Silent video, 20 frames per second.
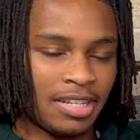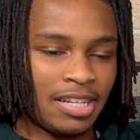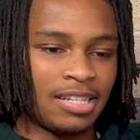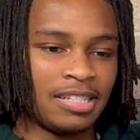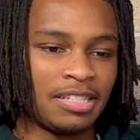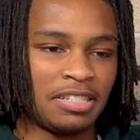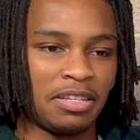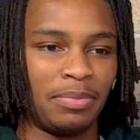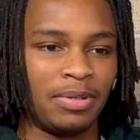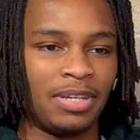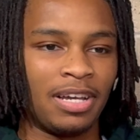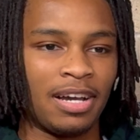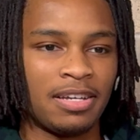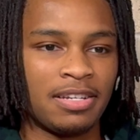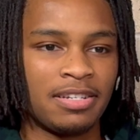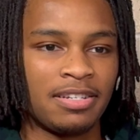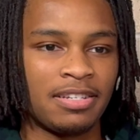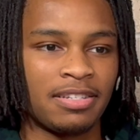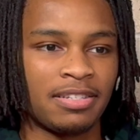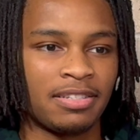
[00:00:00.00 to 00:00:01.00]
To be
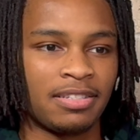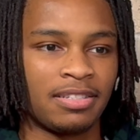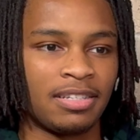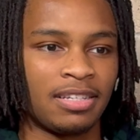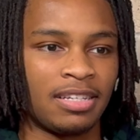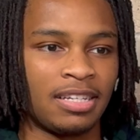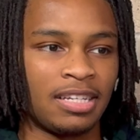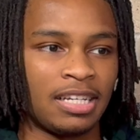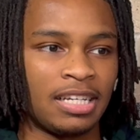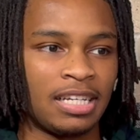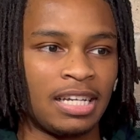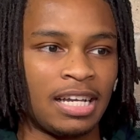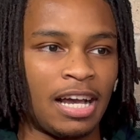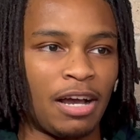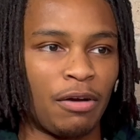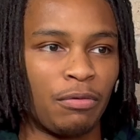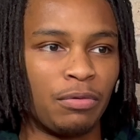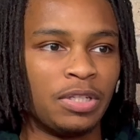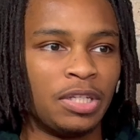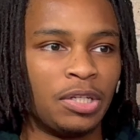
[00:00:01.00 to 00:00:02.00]
honest, I
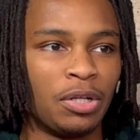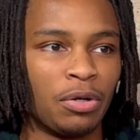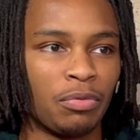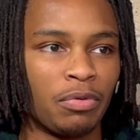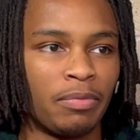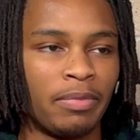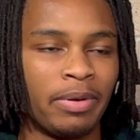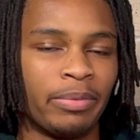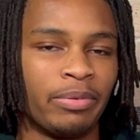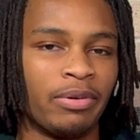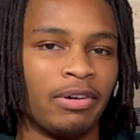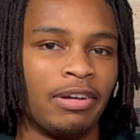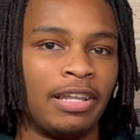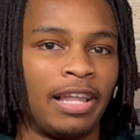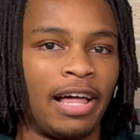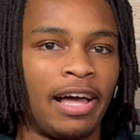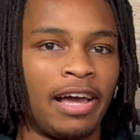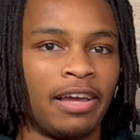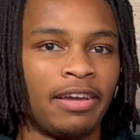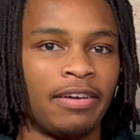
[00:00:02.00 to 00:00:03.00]
really don't remember a
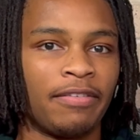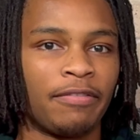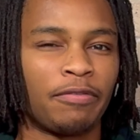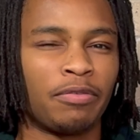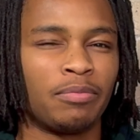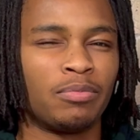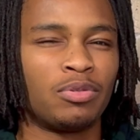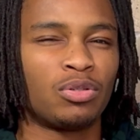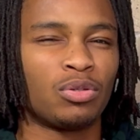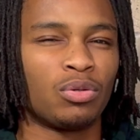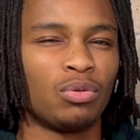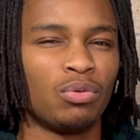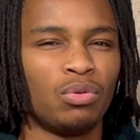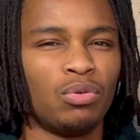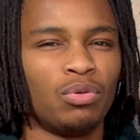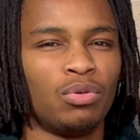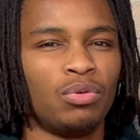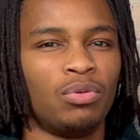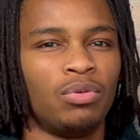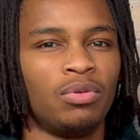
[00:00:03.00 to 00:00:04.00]
lot from
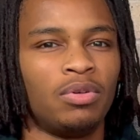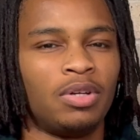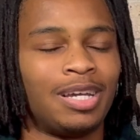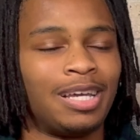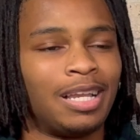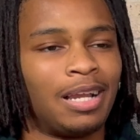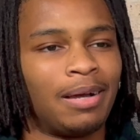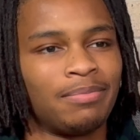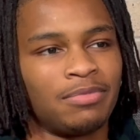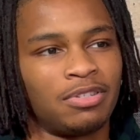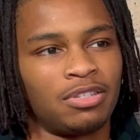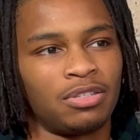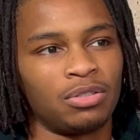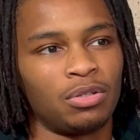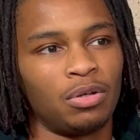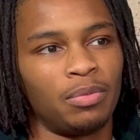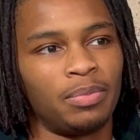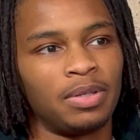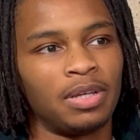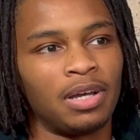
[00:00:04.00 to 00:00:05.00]
school, and I'm just
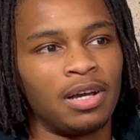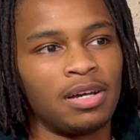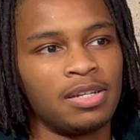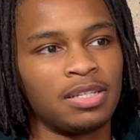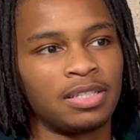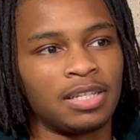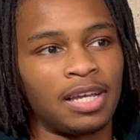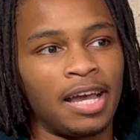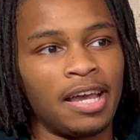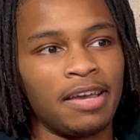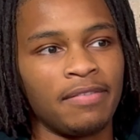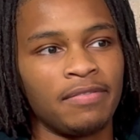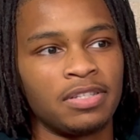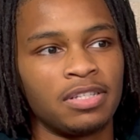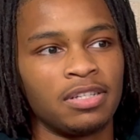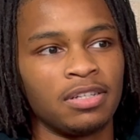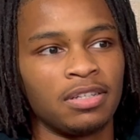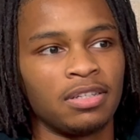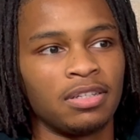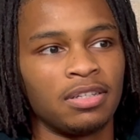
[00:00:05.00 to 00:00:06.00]
gonna be honest, I even
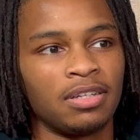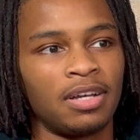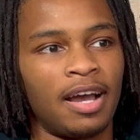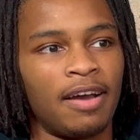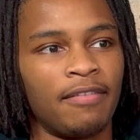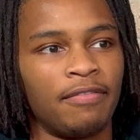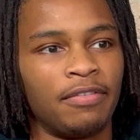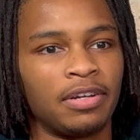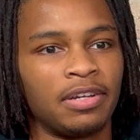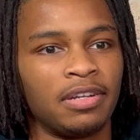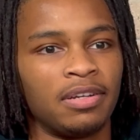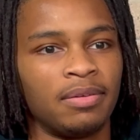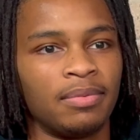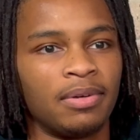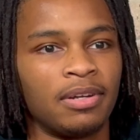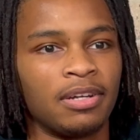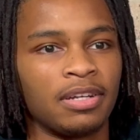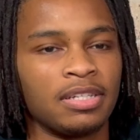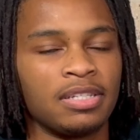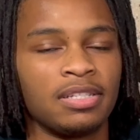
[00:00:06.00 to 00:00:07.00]
took an African
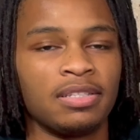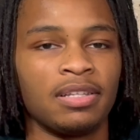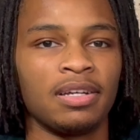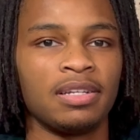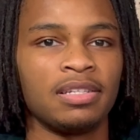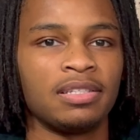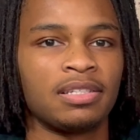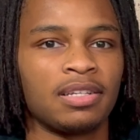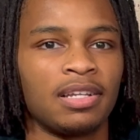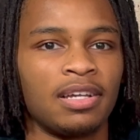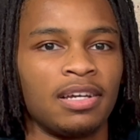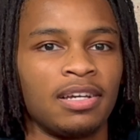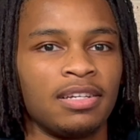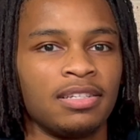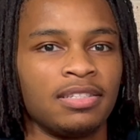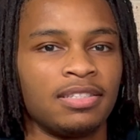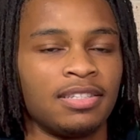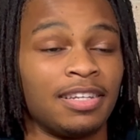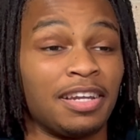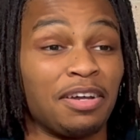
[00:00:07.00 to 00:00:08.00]
American Studies class,
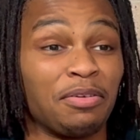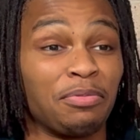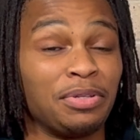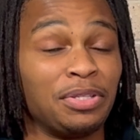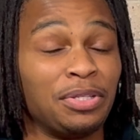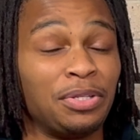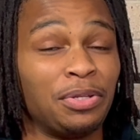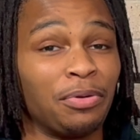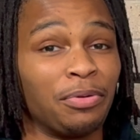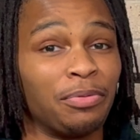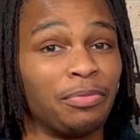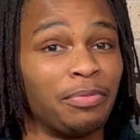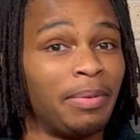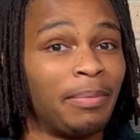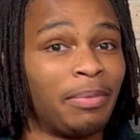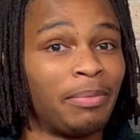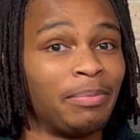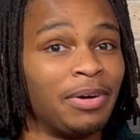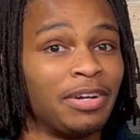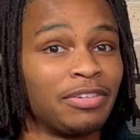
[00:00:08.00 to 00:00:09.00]
and I really don't
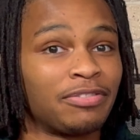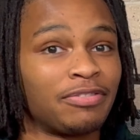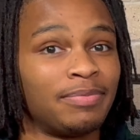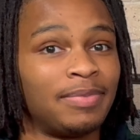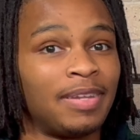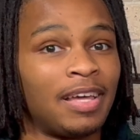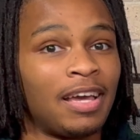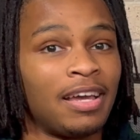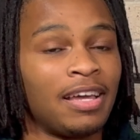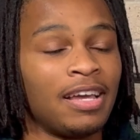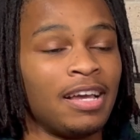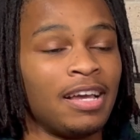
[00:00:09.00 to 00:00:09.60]
remember much from that,